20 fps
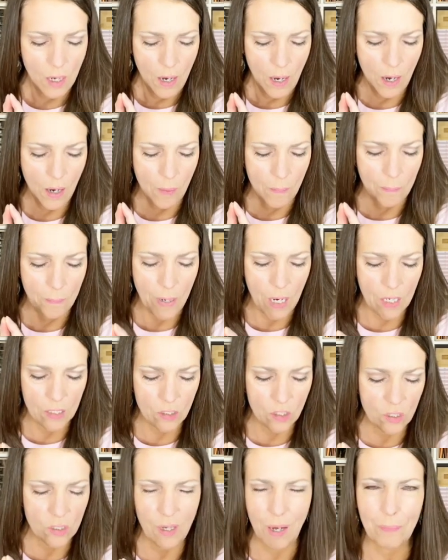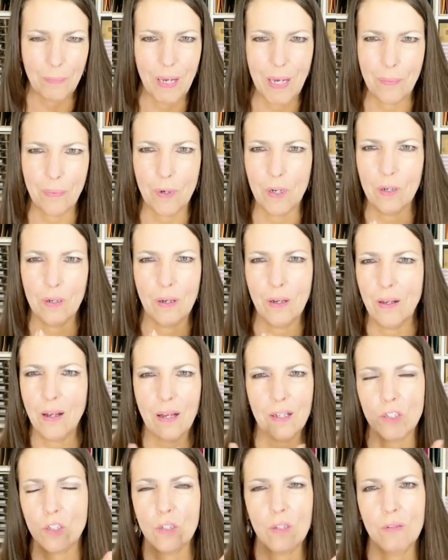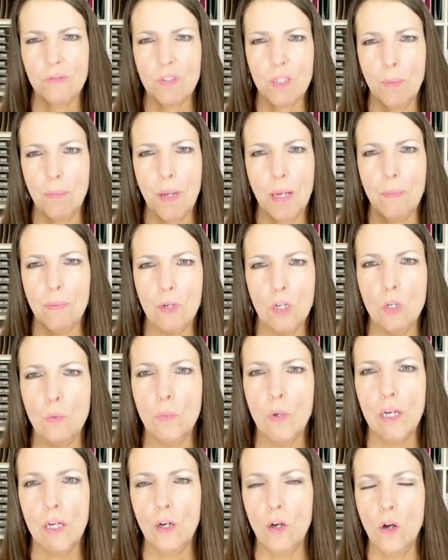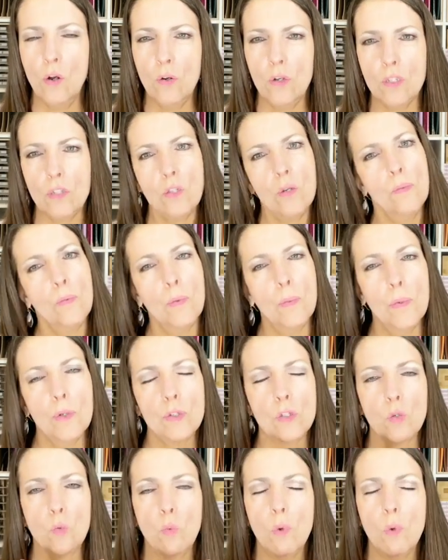Um, punch, not paper. I shouldn't have said paper. You bring your own consumables.